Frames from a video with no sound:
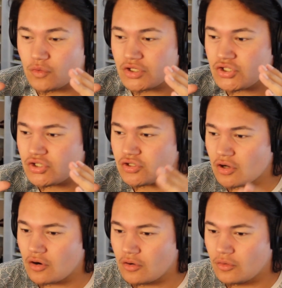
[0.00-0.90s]
was
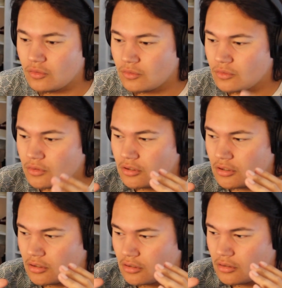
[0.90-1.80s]
so
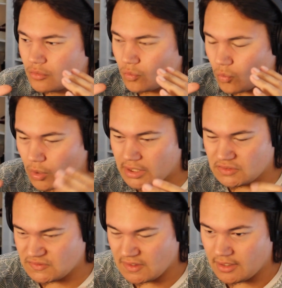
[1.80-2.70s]
well
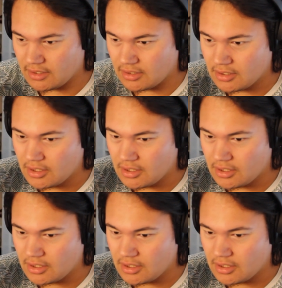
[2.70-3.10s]
done.